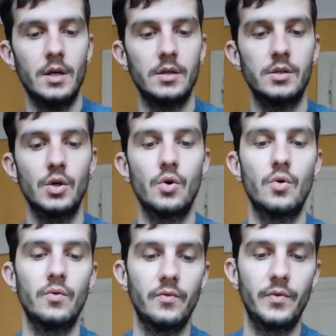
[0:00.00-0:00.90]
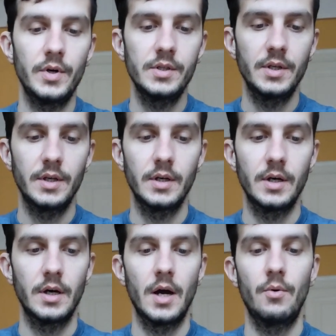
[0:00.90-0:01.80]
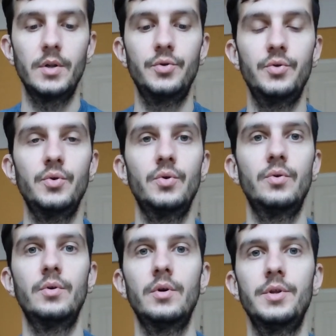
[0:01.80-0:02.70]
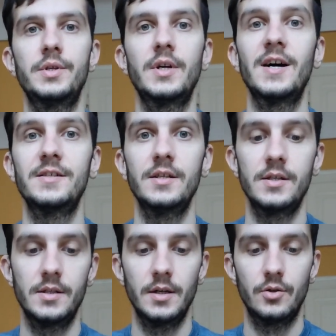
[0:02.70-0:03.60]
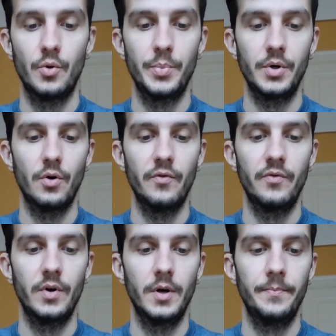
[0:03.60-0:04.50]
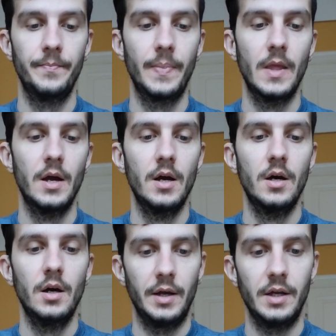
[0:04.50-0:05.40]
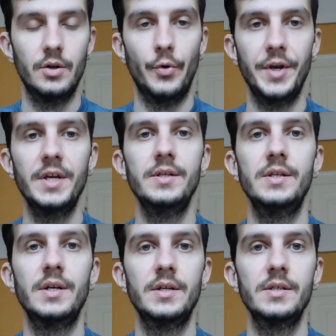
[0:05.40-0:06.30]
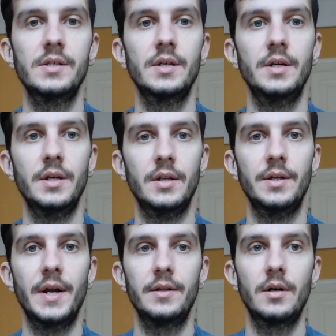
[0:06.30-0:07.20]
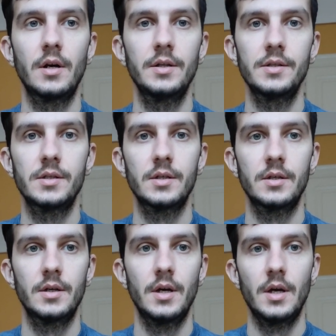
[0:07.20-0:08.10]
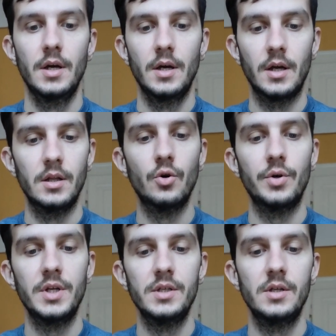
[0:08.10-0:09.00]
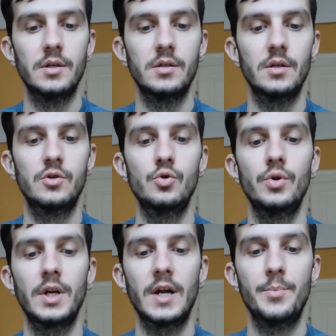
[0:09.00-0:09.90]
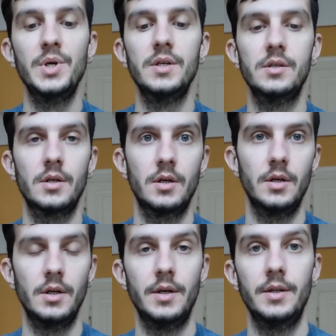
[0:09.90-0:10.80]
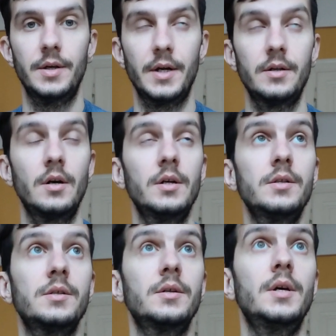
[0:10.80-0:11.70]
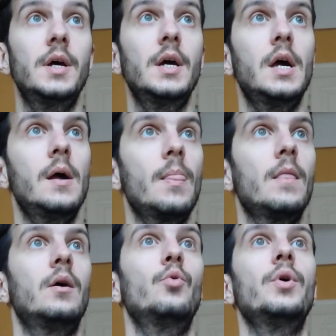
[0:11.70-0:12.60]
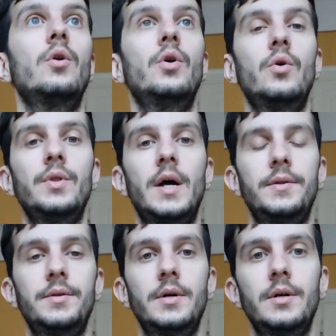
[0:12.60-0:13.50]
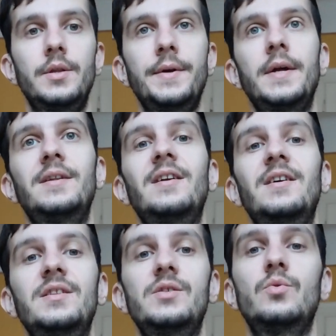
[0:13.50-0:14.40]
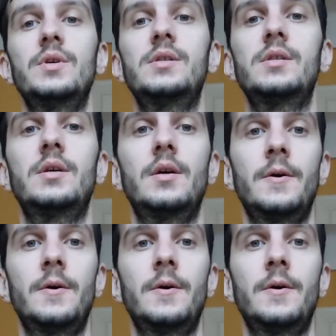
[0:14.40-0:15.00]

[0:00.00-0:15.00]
So first thing I want to discuss is the topic of Indonesians in the Netherlands. Indonesians and Surinamese in the Netherlands. We all know that the Netherlands was